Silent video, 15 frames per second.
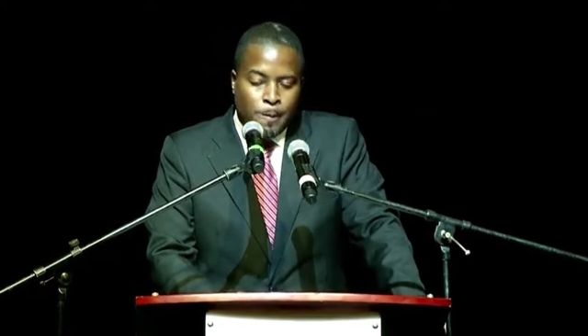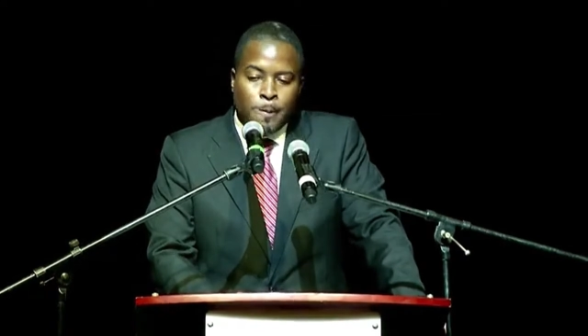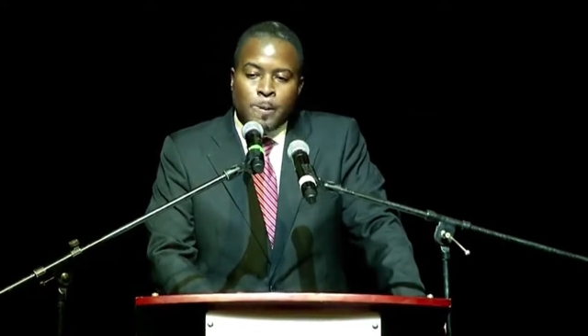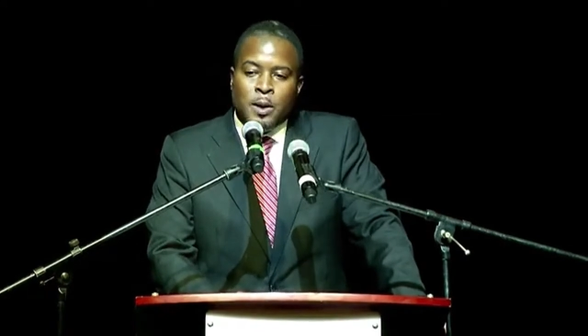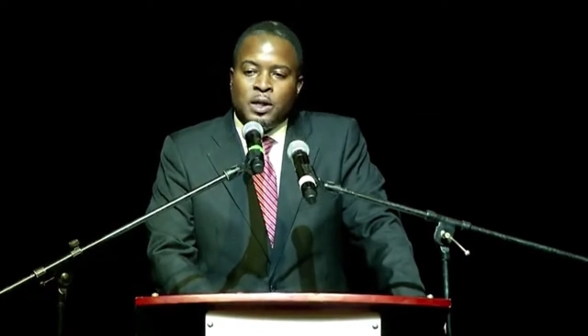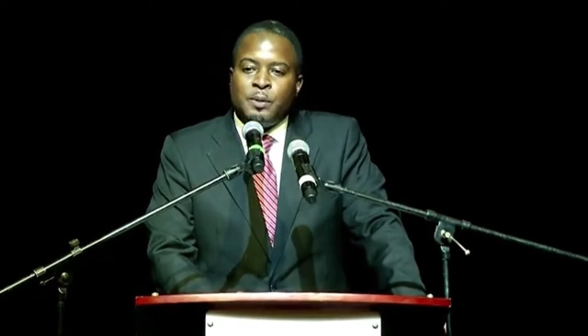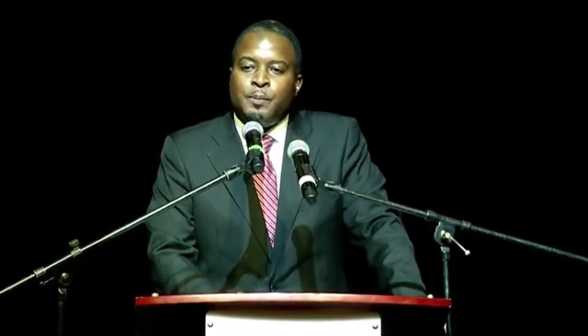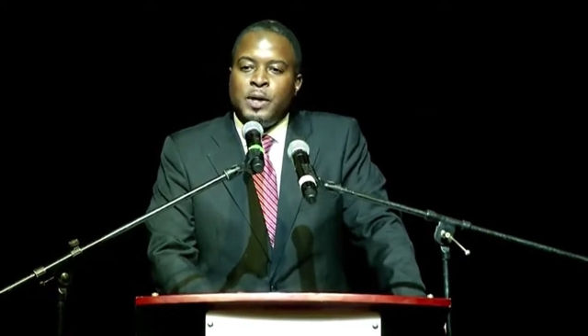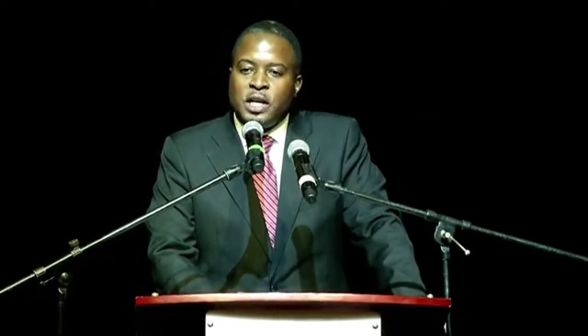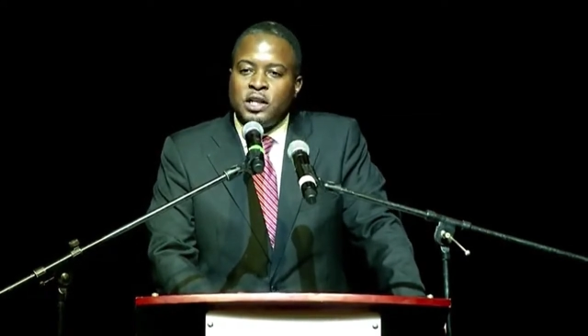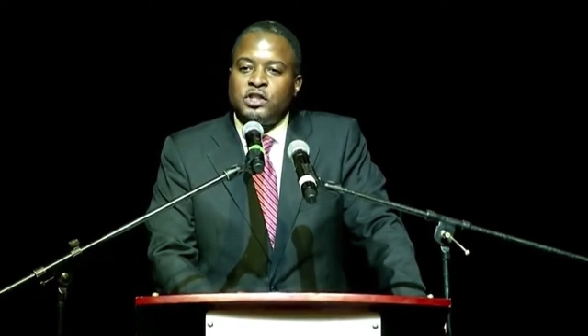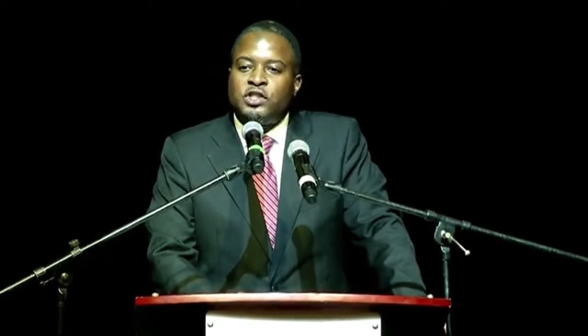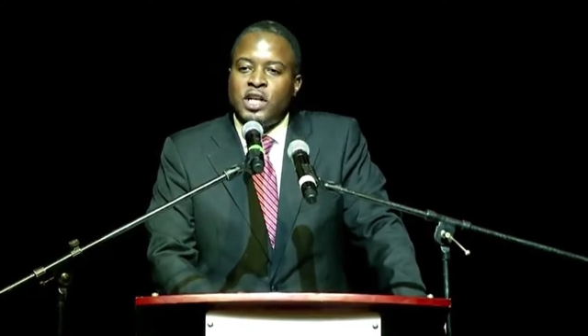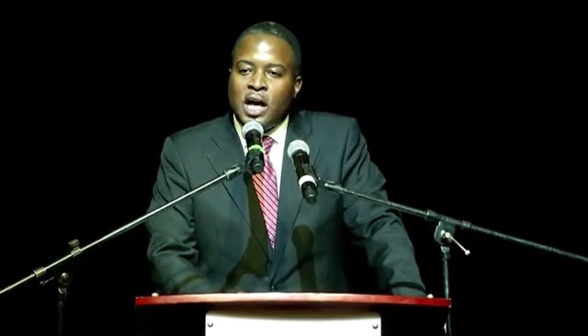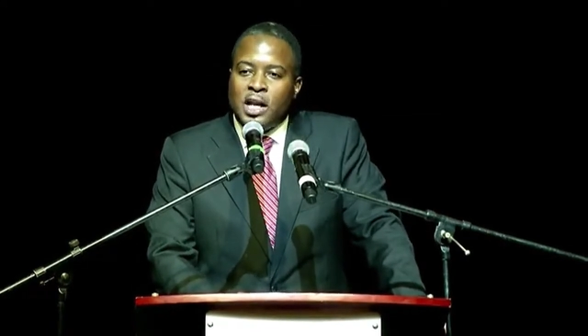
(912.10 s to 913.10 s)
the biggest
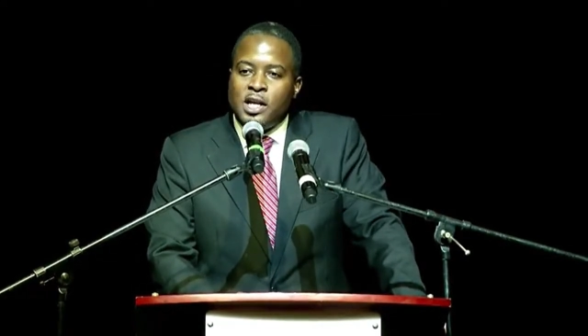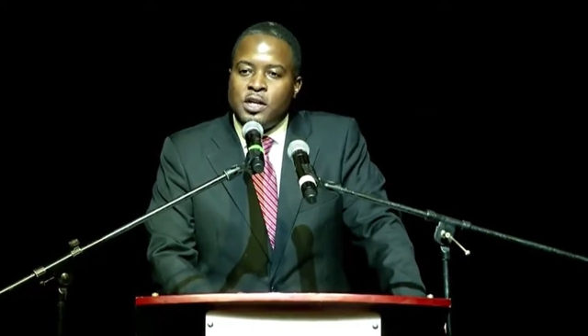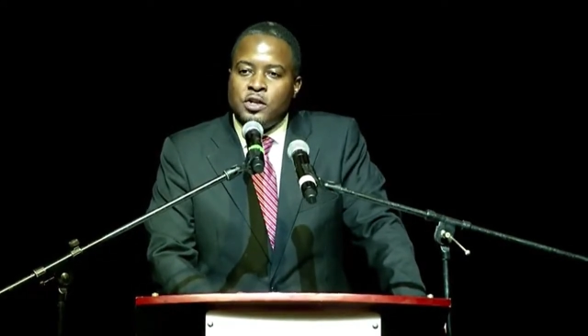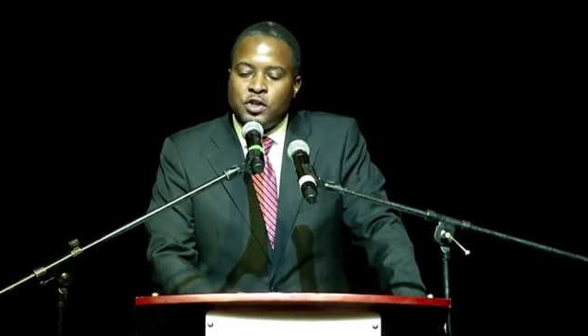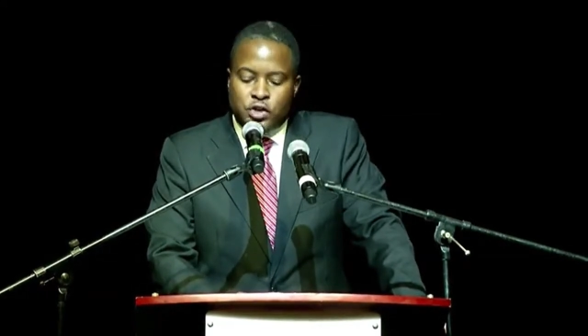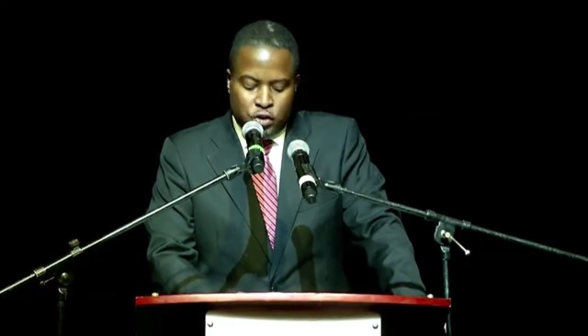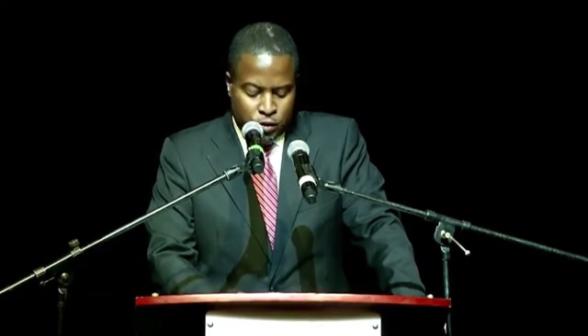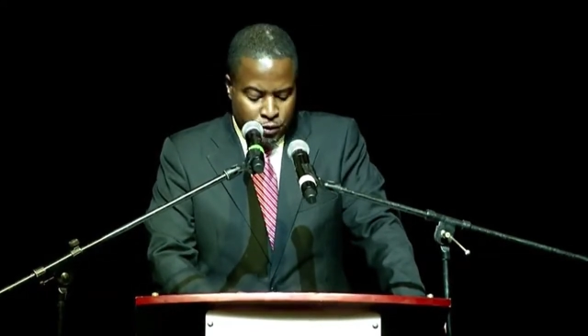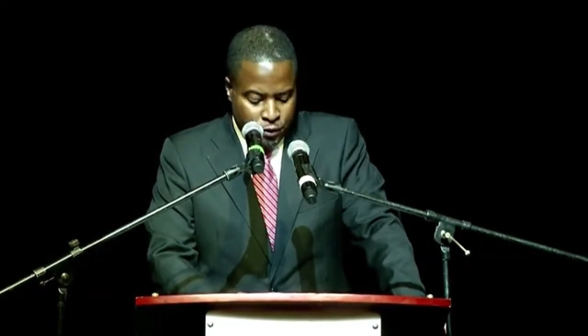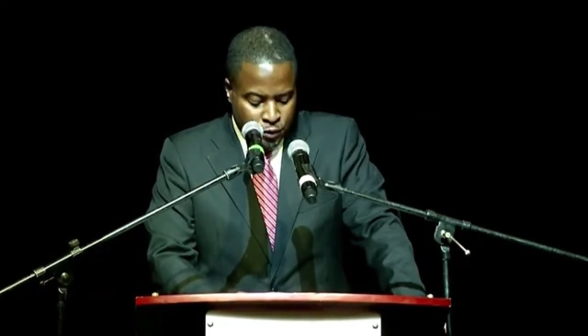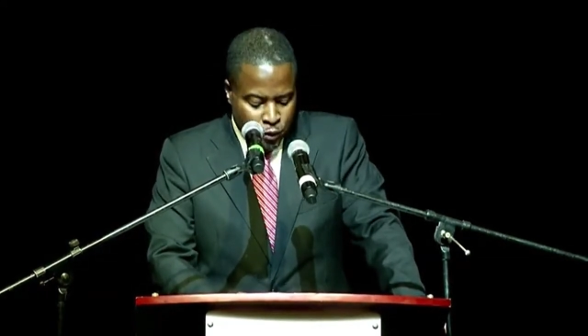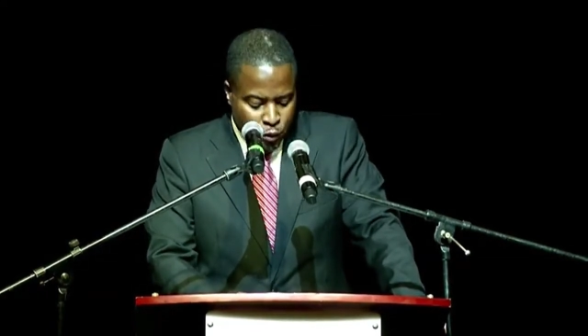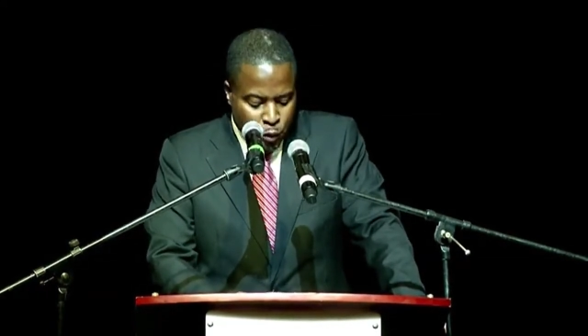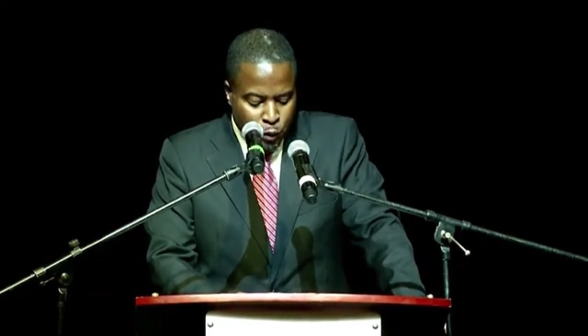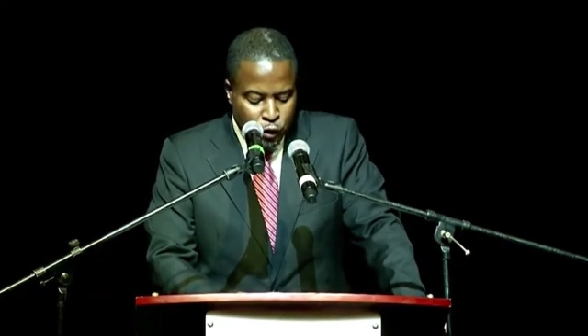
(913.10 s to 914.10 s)
challenge we
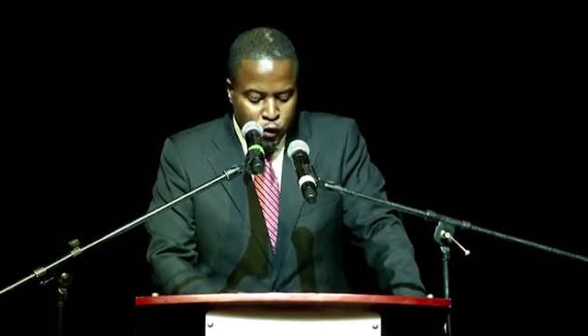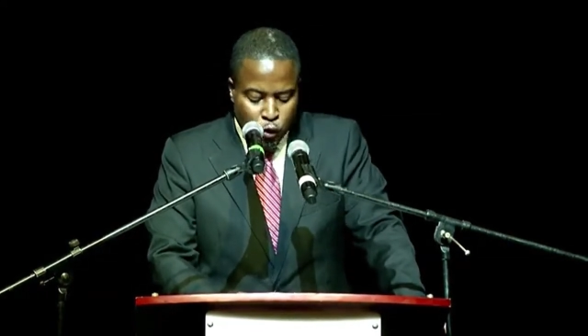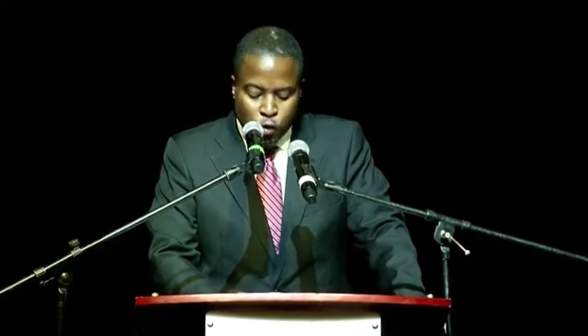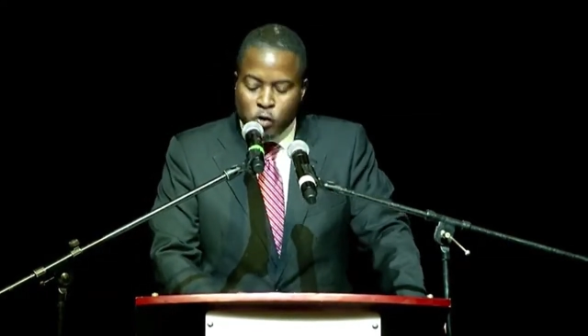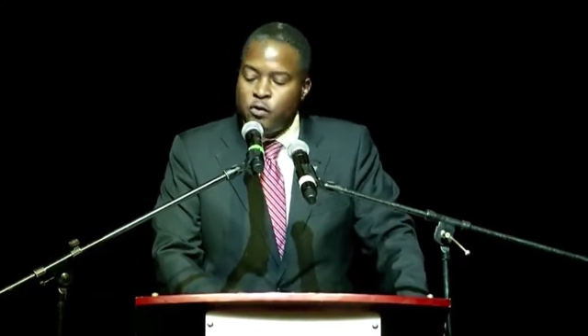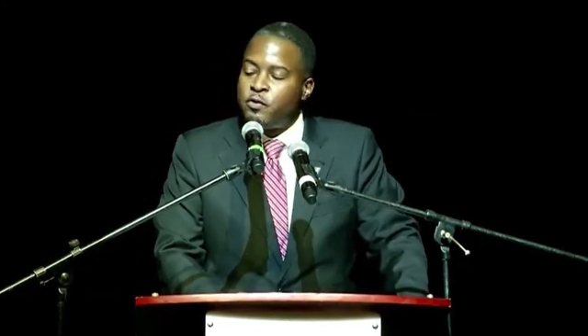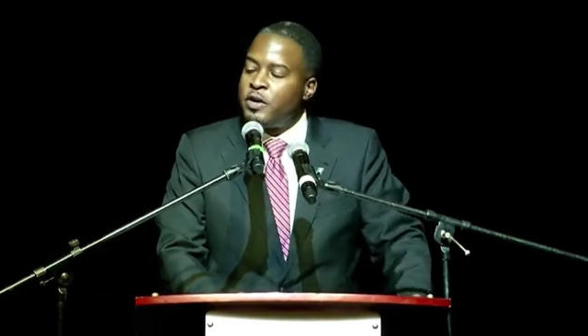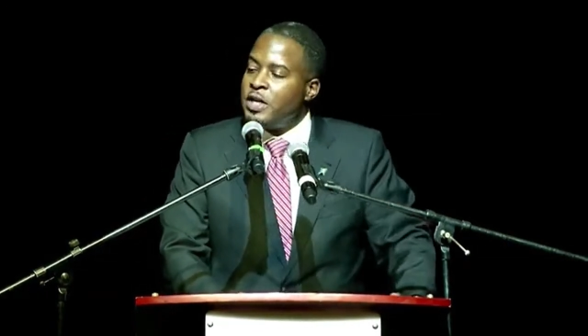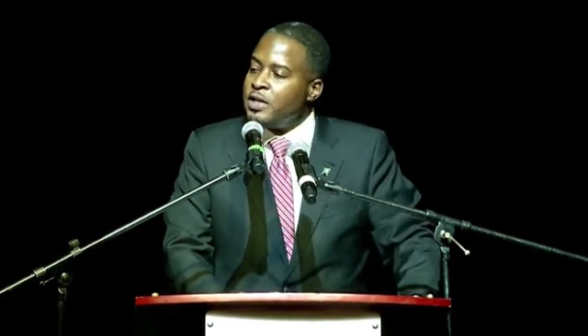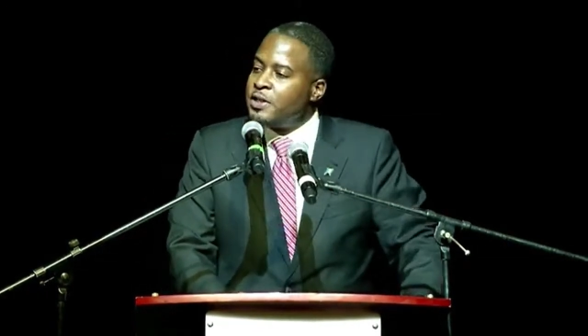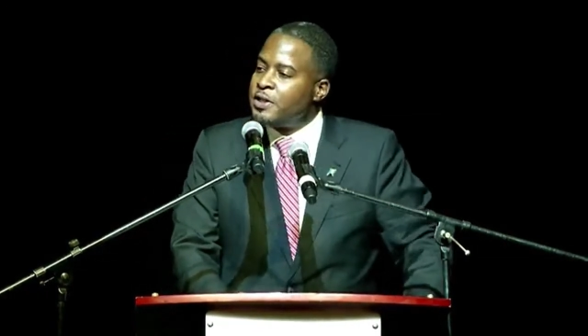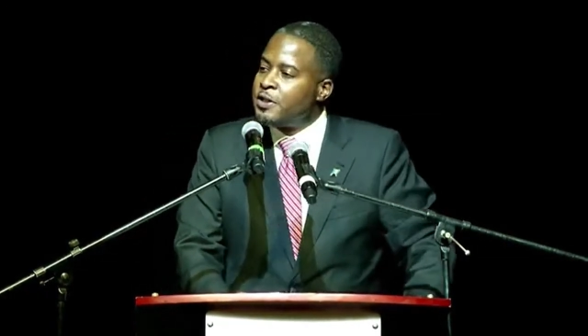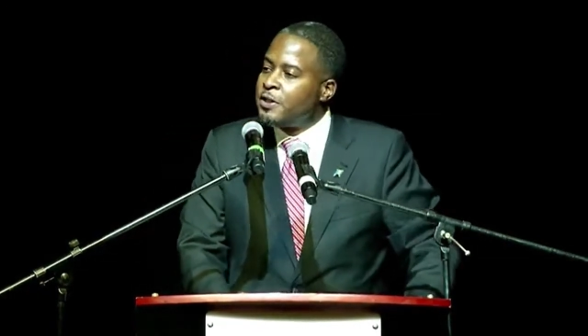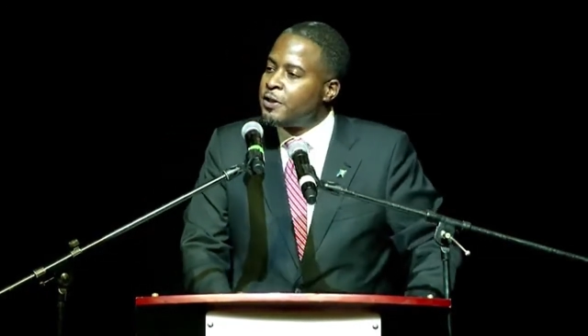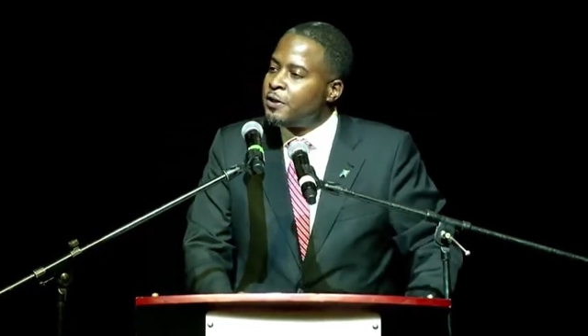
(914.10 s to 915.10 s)
will soon face